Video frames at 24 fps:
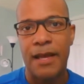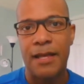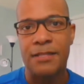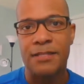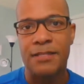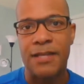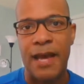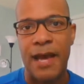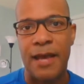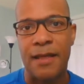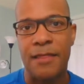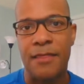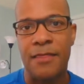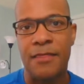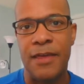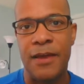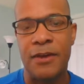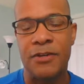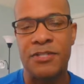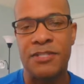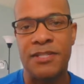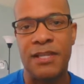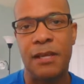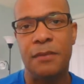is that
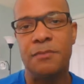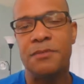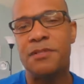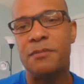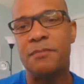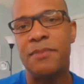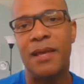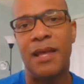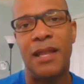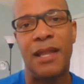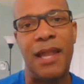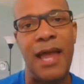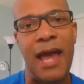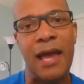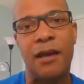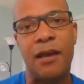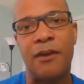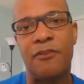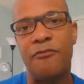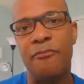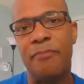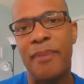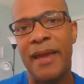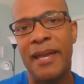there seems to be a
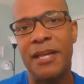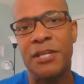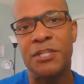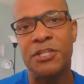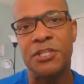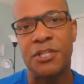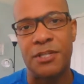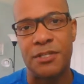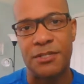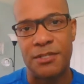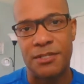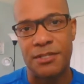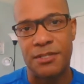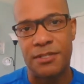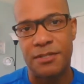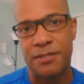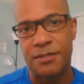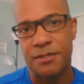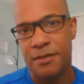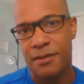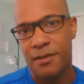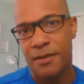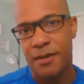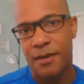lack of
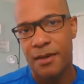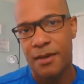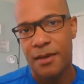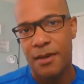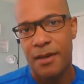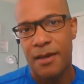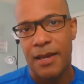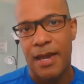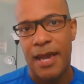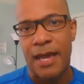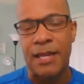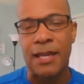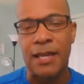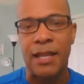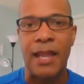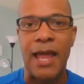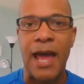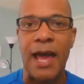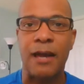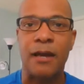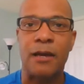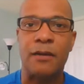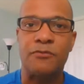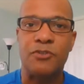patience and a
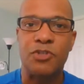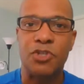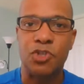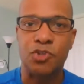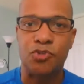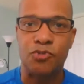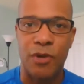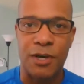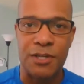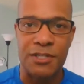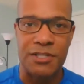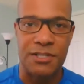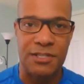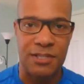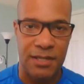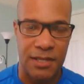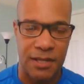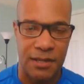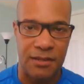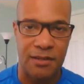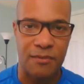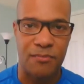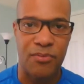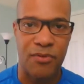lack of trust
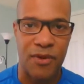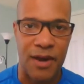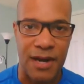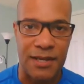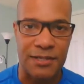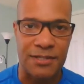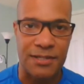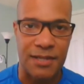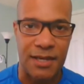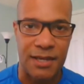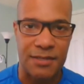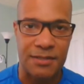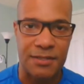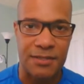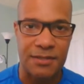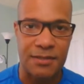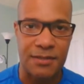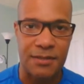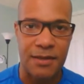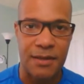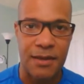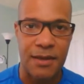in the process.